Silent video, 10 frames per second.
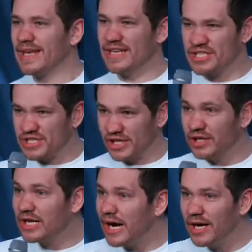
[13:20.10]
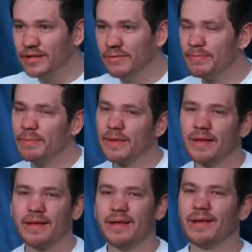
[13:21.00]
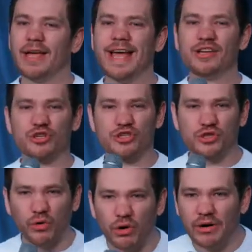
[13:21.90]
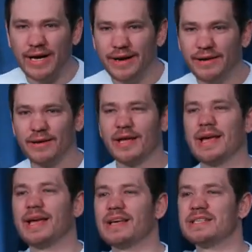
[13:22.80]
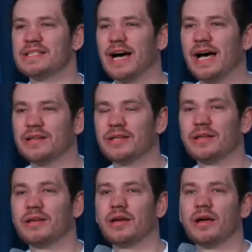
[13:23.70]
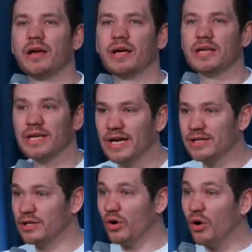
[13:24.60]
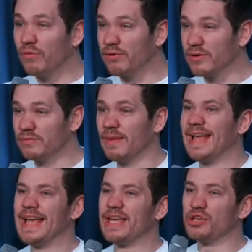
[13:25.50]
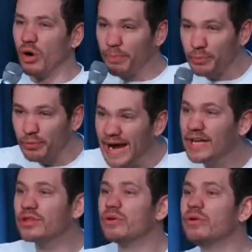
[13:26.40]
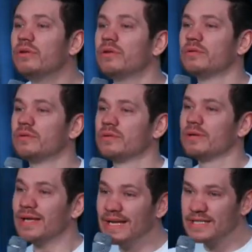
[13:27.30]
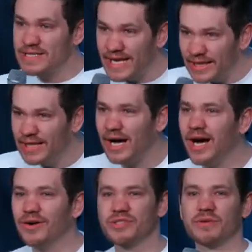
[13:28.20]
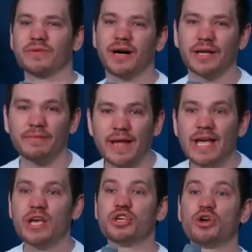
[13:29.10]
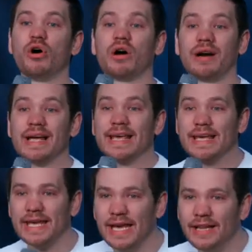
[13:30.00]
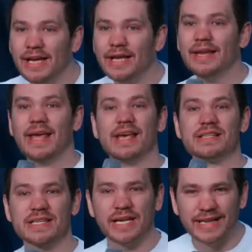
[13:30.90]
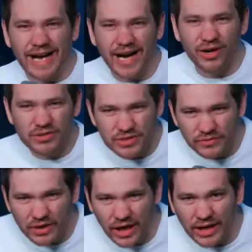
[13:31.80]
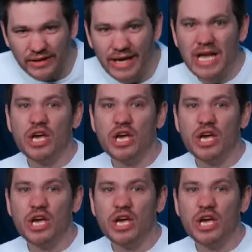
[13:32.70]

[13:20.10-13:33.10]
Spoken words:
He's still God, and your story is not yet over. Your breakthrough is in the house of God. Your healing is in the house of God.